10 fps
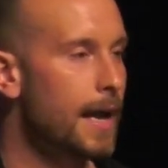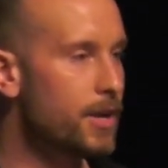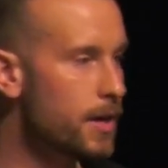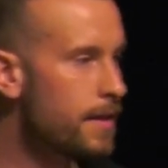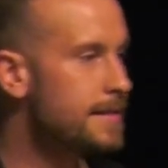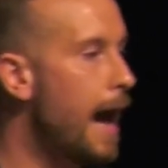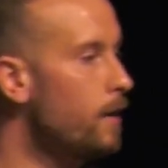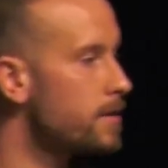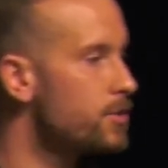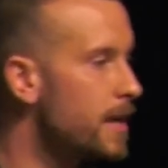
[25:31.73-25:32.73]
and you're in this
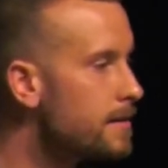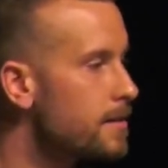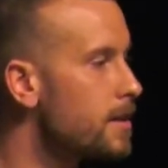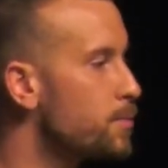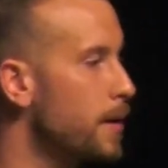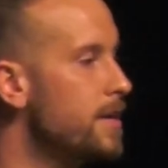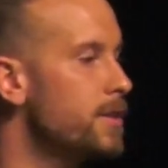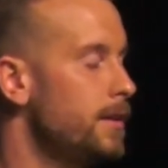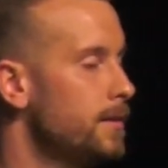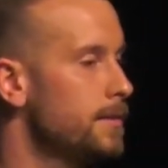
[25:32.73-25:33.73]
house, and Jesus is
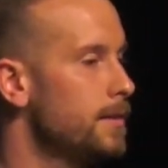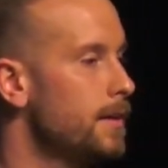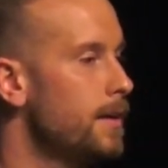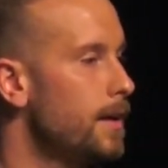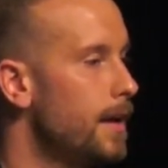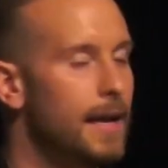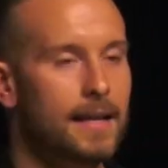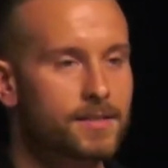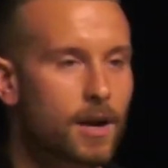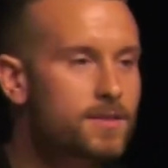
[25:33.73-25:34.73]
preaching, and
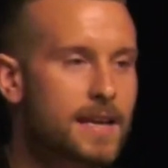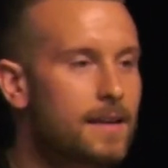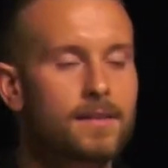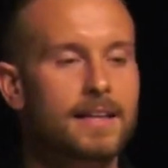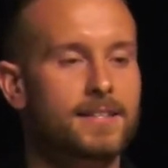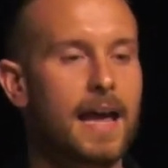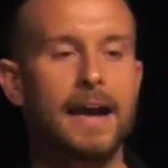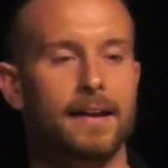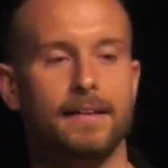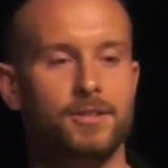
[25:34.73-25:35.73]
he starts getting
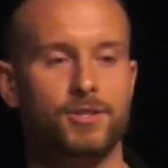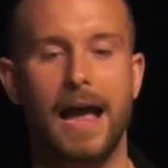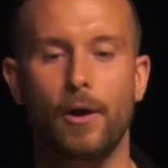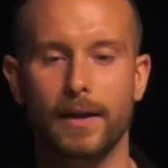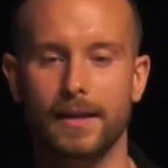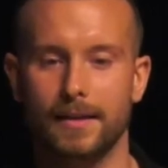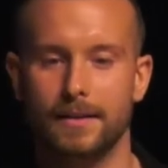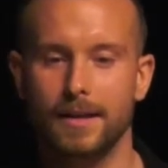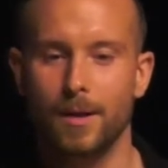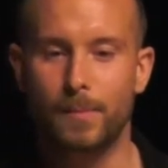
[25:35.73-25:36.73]
excited and shouting, and
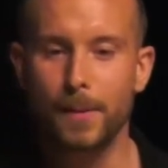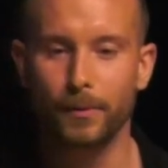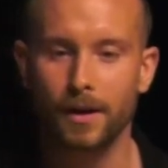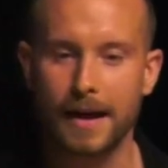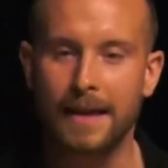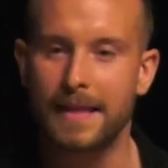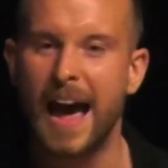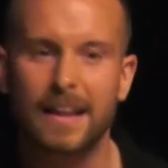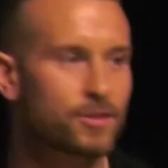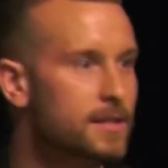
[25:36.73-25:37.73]
people are at,
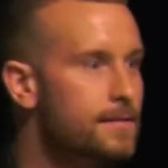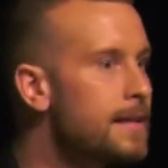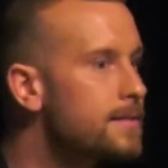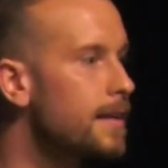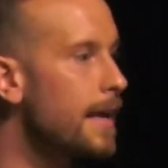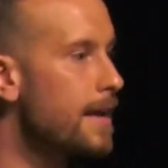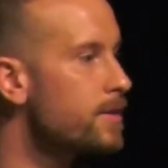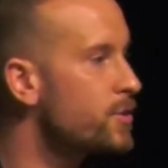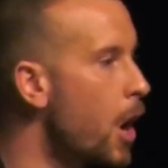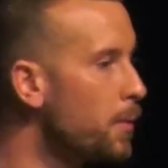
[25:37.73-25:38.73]
at it just listening
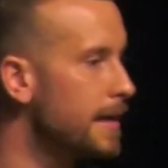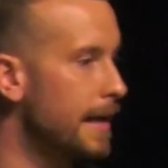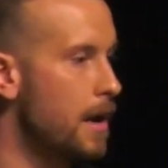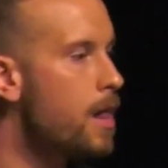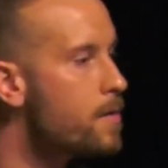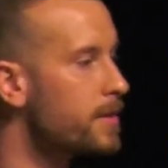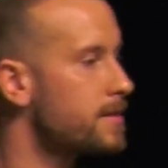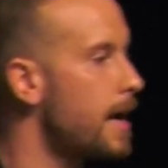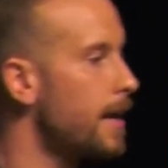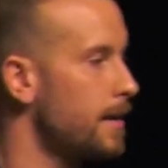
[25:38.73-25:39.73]
and zoned in, and all of a
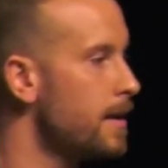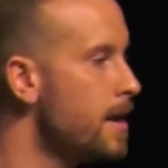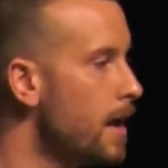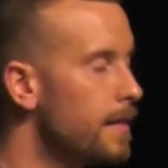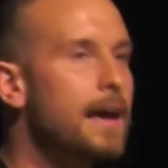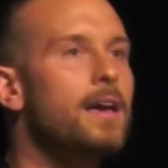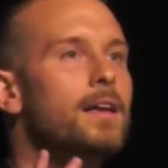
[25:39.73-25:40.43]
sudden, like,